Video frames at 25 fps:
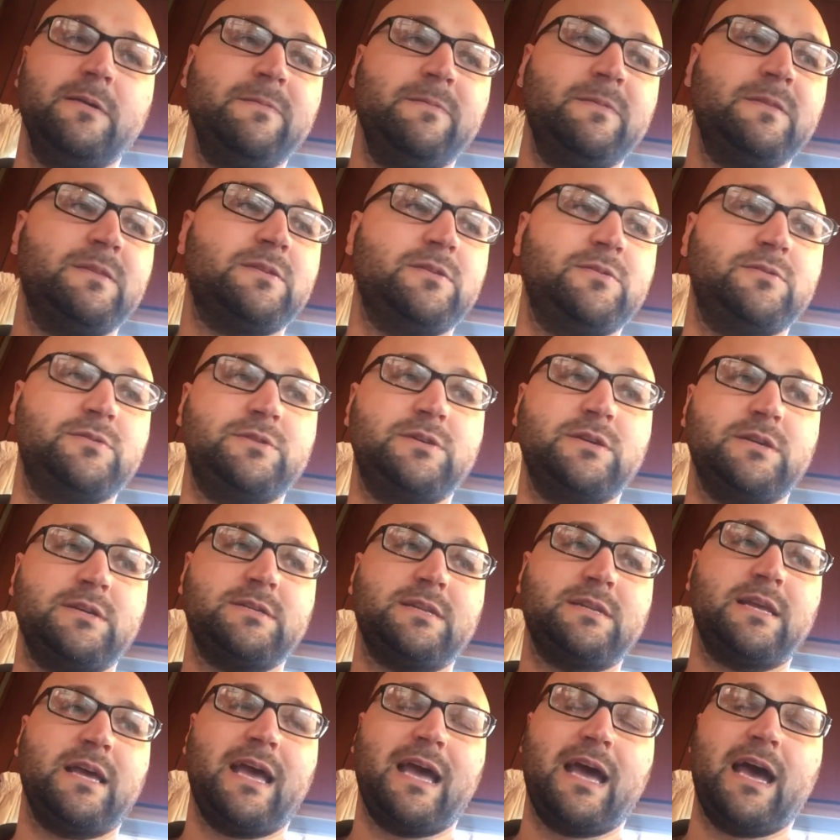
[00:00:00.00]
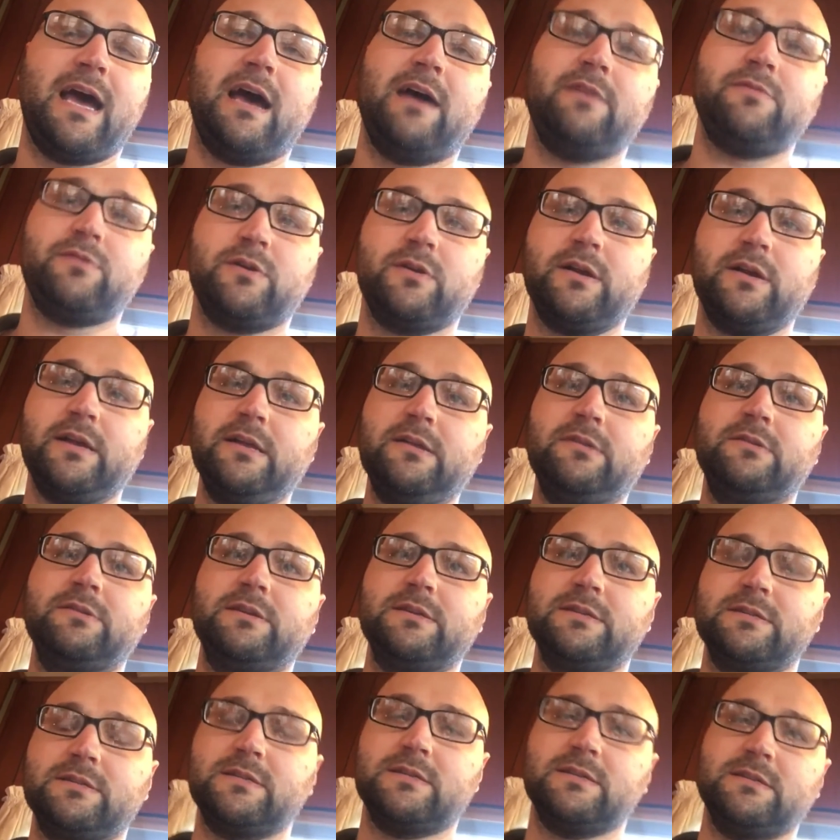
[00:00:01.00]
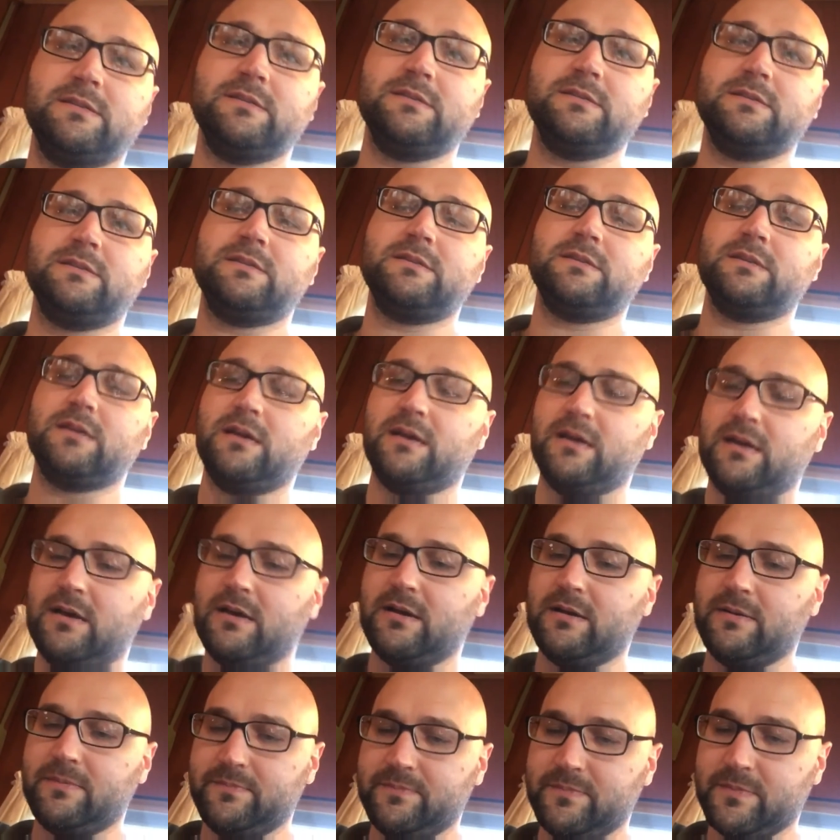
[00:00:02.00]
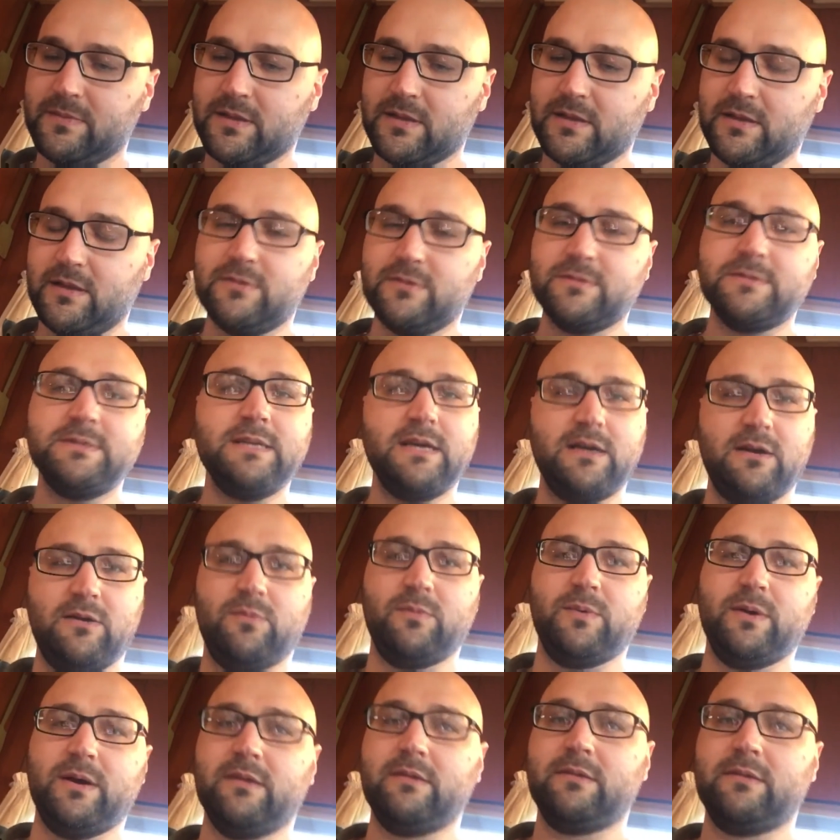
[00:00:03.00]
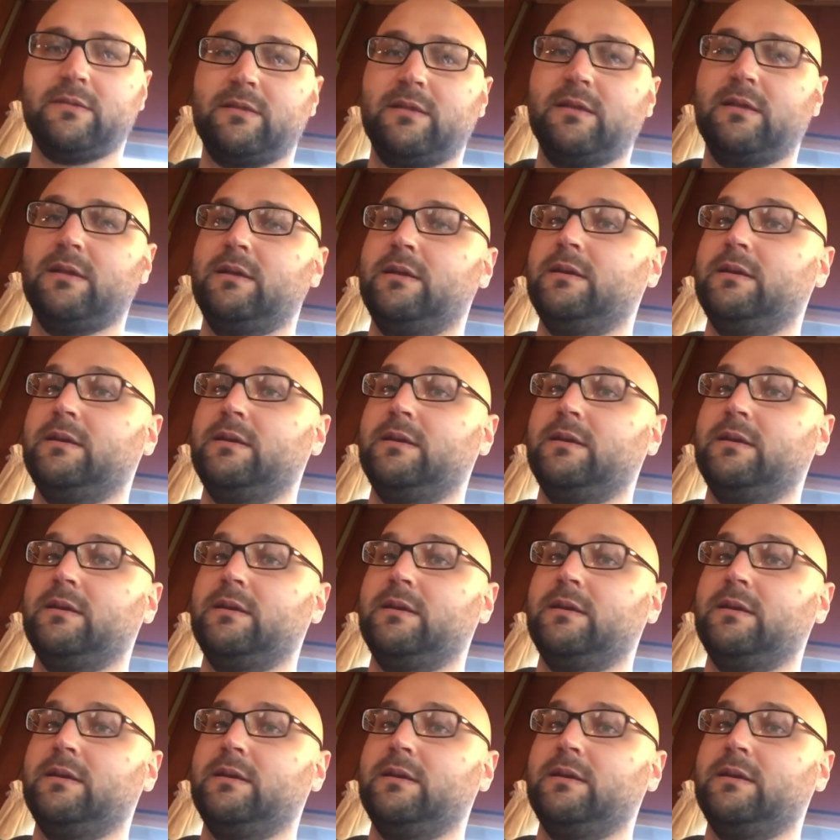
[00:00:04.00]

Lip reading: to just have her illnesses, dealt with.